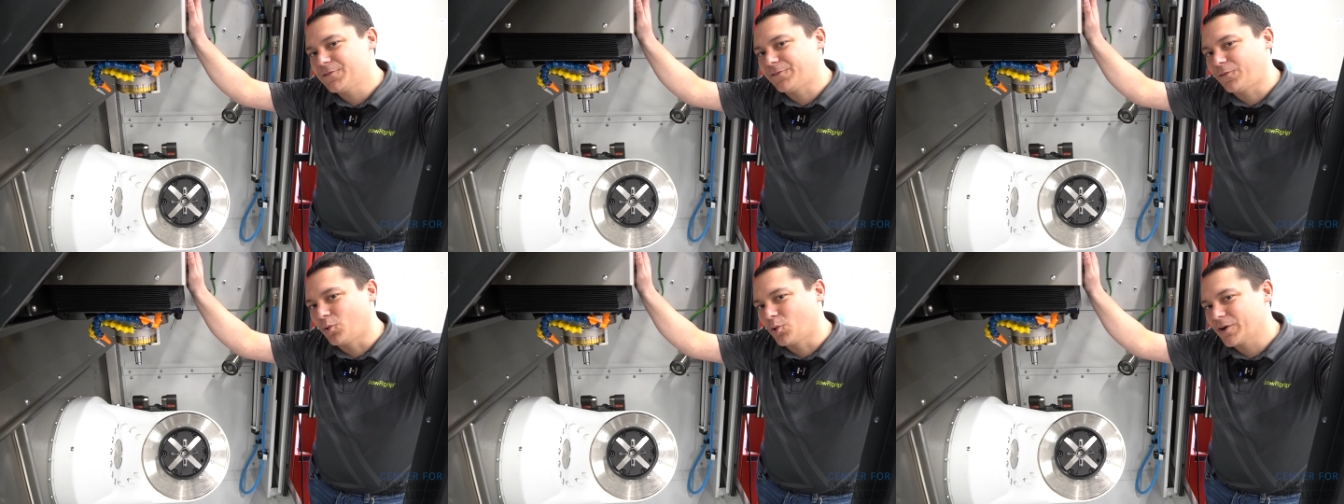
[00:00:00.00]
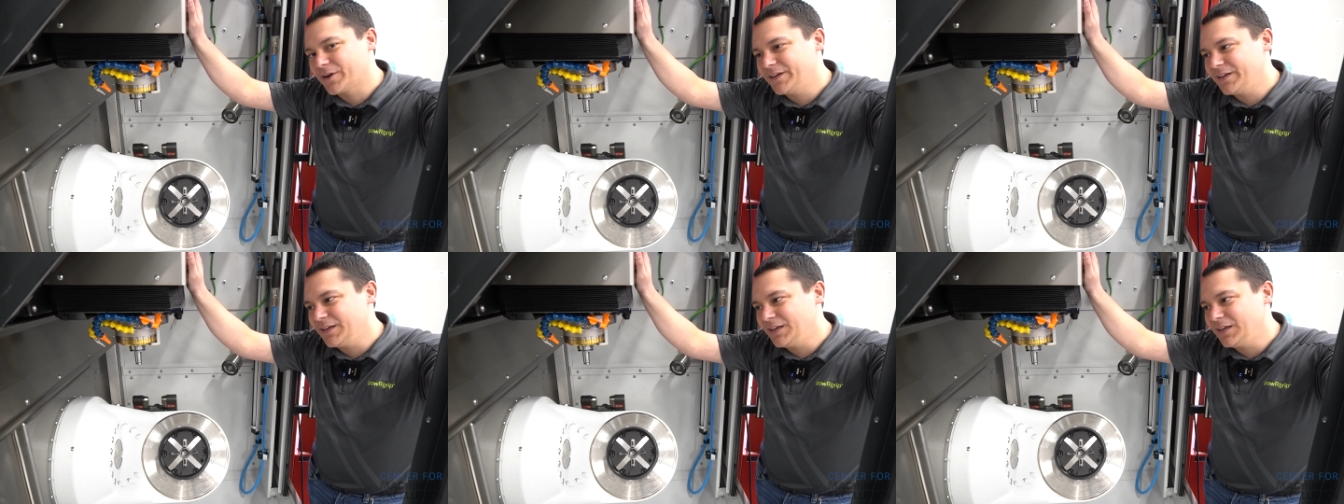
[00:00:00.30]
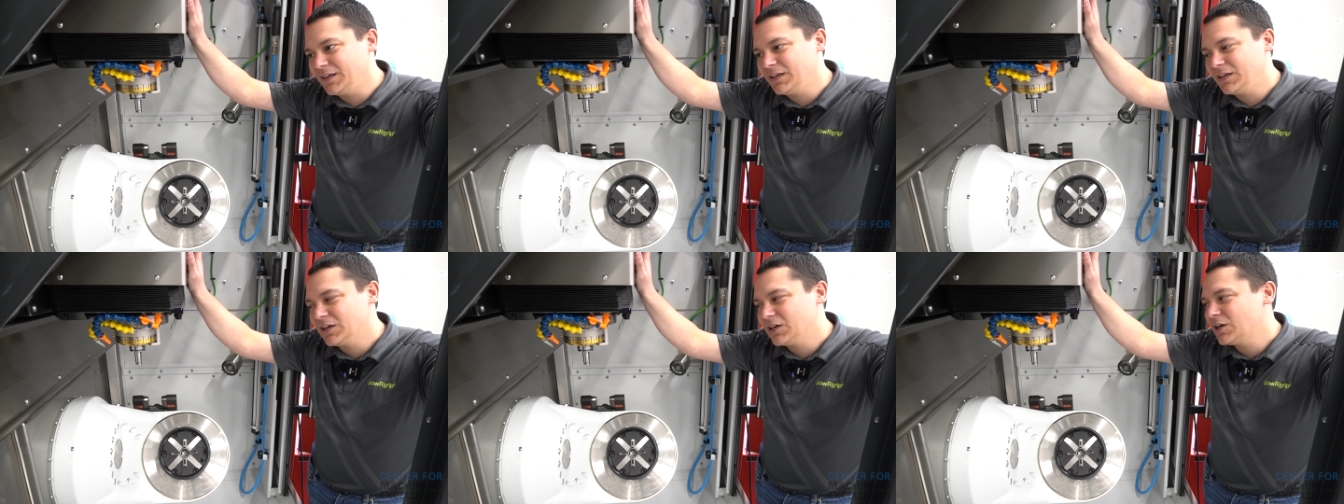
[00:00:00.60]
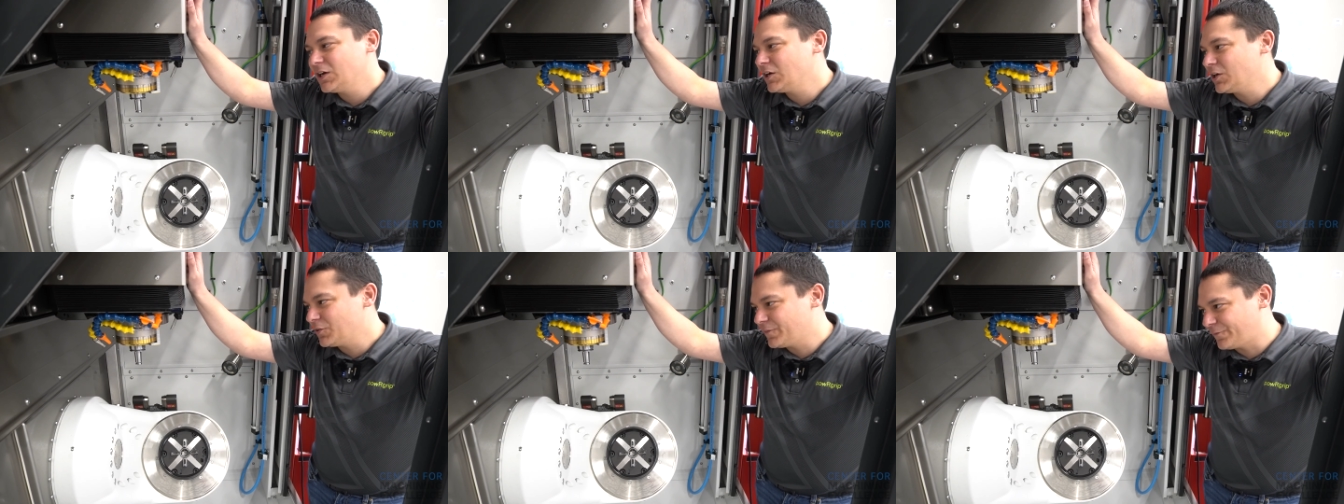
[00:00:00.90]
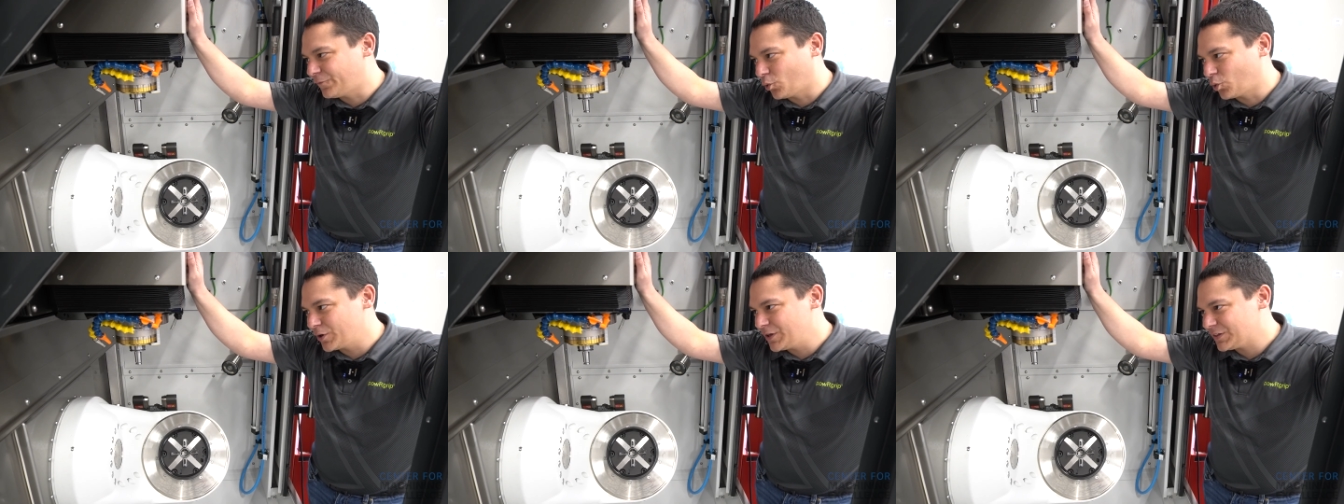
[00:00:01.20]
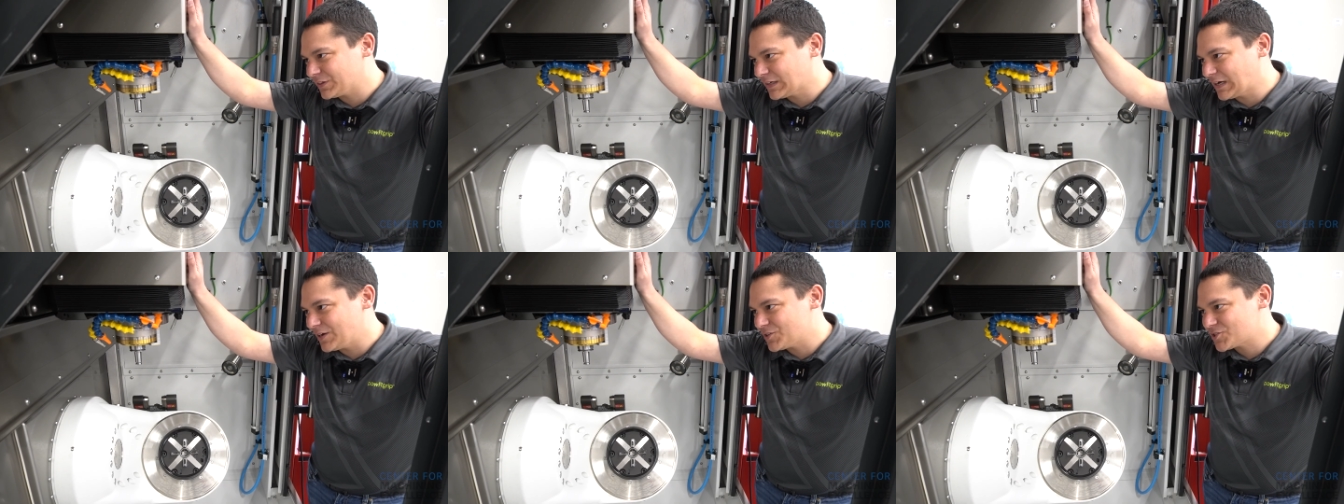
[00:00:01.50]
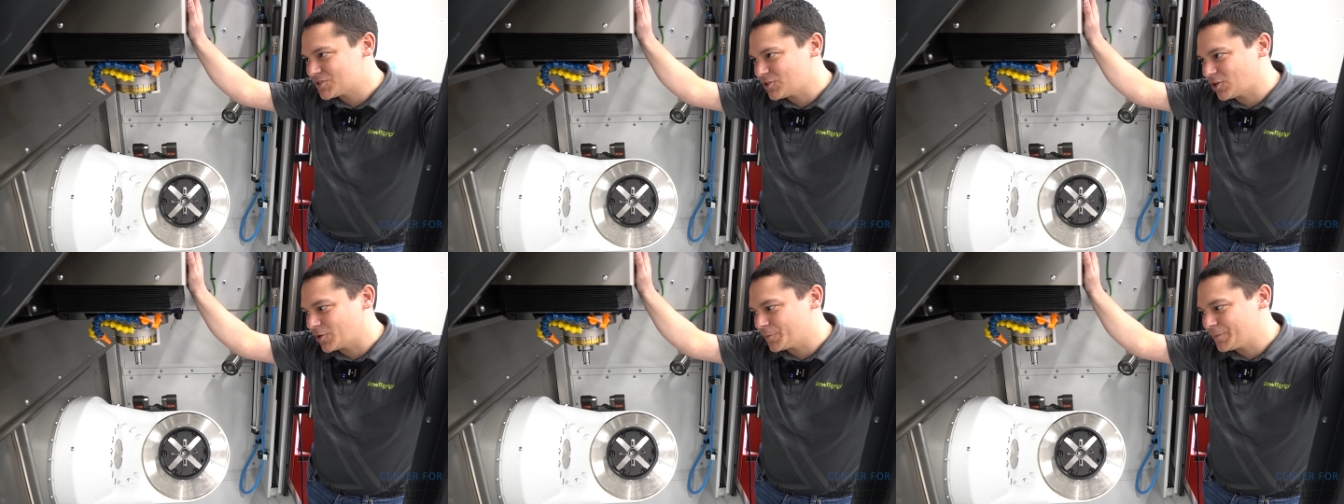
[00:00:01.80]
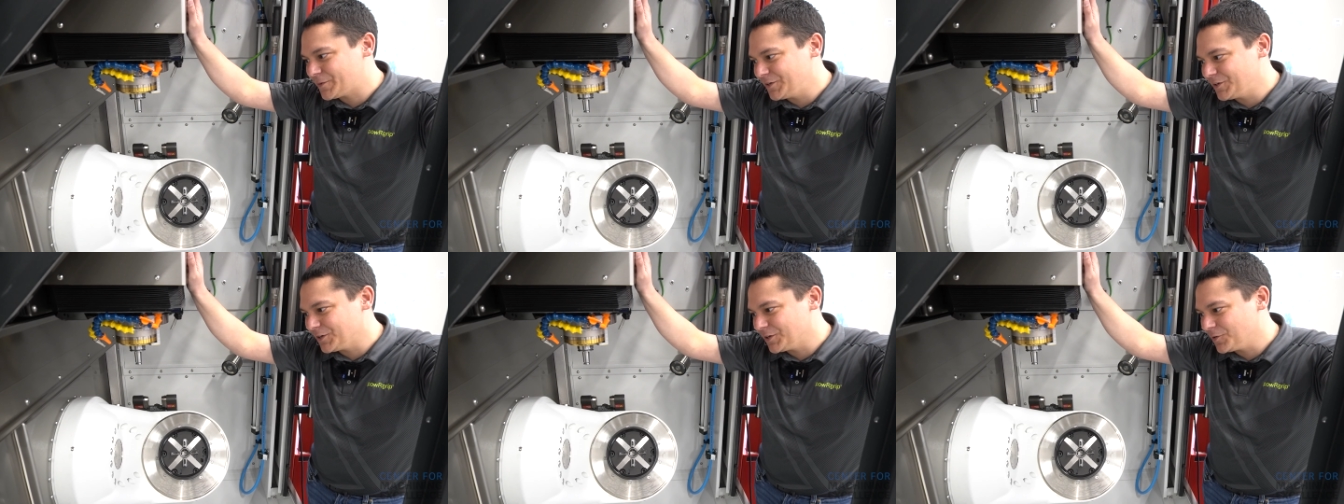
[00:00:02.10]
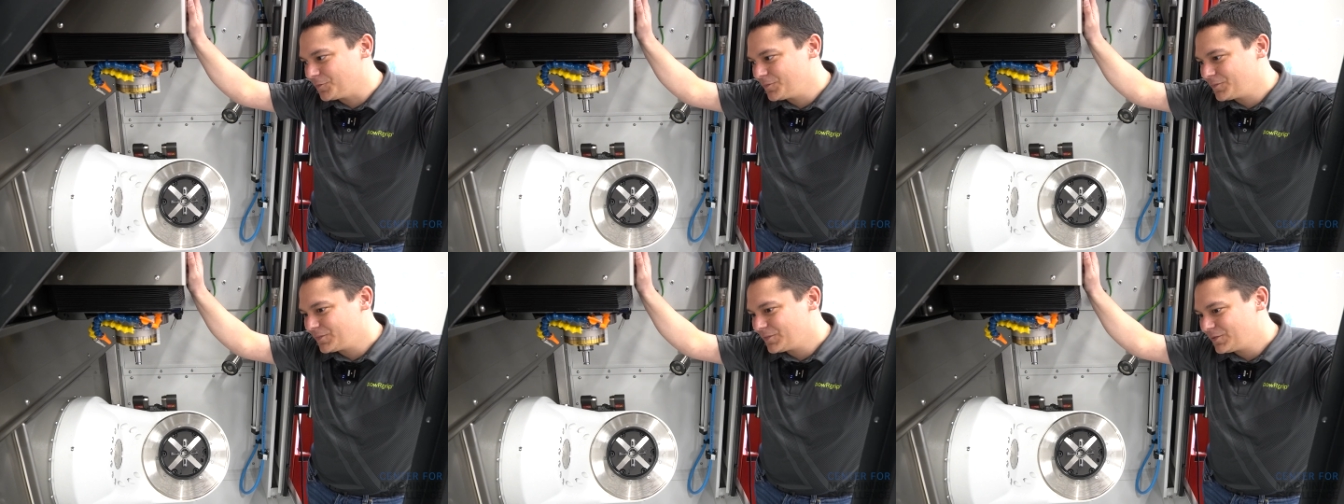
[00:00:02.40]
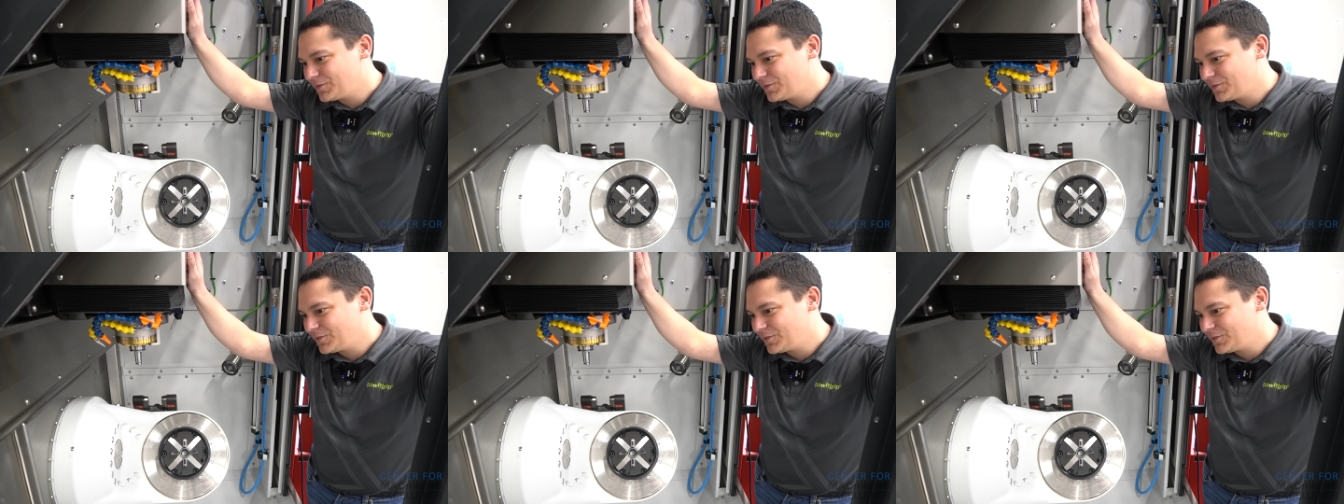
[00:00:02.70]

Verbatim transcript: 40E, 40,000 RPM.